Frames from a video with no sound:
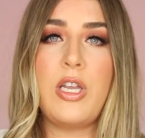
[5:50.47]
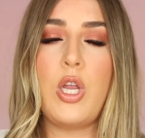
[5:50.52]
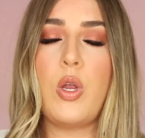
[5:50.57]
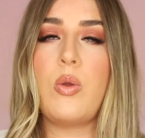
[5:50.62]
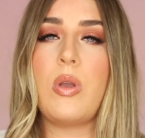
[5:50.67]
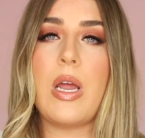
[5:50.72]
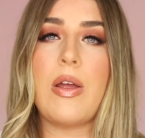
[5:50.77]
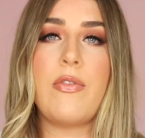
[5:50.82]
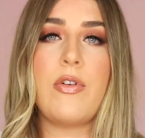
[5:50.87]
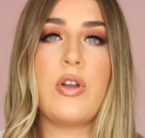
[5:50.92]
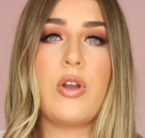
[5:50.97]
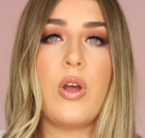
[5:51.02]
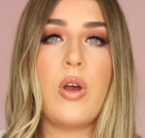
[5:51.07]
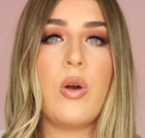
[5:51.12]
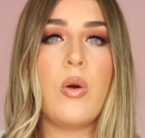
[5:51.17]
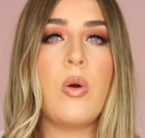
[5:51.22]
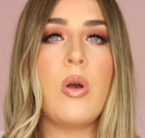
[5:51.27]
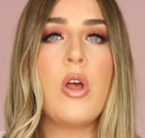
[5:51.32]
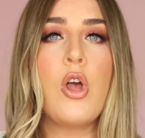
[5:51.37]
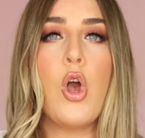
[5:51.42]
you never
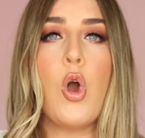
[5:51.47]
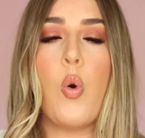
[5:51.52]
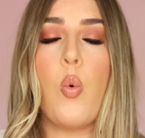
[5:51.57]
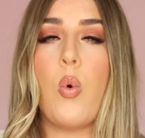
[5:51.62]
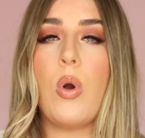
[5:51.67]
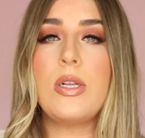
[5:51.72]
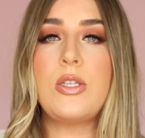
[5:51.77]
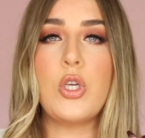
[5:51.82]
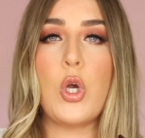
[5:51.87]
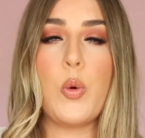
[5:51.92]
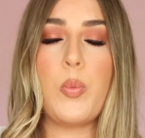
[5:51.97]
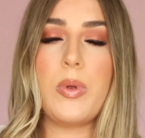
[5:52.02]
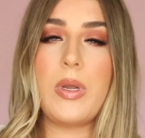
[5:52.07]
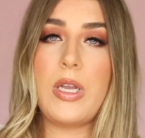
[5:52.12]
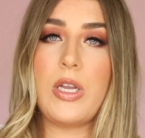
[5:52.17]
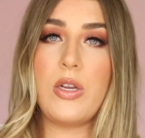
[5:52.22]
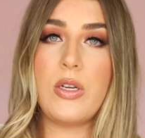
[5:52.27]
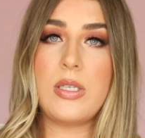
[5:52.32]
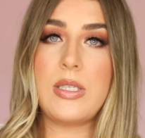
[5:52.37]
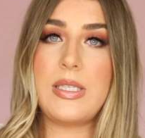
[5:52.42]
know what's open
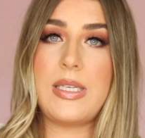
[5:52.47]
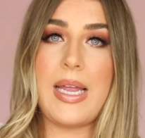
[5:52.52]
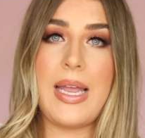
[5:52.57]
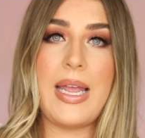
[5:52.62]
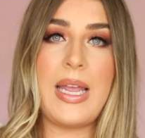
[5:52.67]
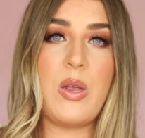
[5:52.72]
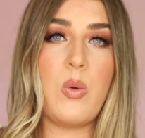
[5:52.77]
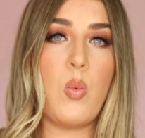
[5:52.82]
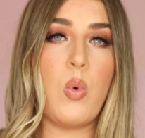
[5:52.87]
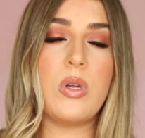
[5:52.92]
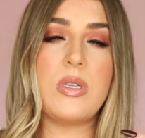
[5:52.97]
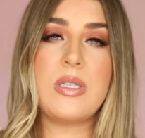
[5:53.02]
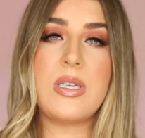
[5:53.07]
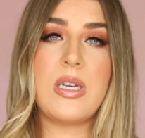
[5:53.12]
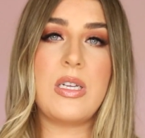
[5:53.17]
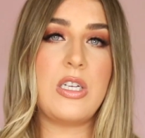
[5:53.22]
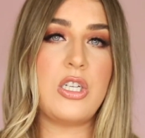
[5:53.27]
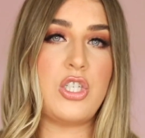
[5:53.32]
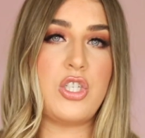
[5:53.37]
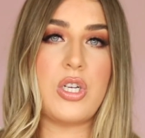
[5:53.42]
in your state, what's
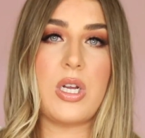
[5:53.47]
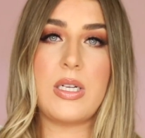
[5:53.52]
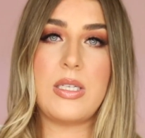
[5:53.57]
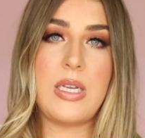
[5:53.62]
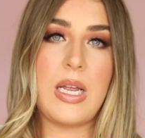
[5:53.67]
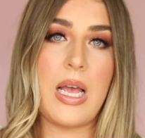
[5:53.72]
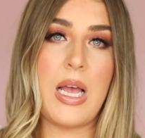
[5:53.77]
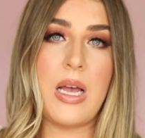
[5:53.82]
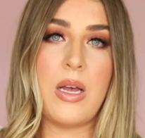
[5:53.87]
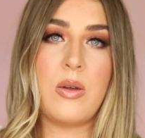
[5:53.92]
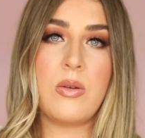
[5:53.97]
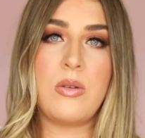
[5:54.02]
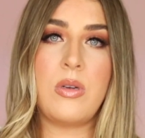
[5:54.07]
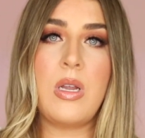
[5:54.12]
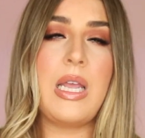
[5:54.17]
gonna shut down.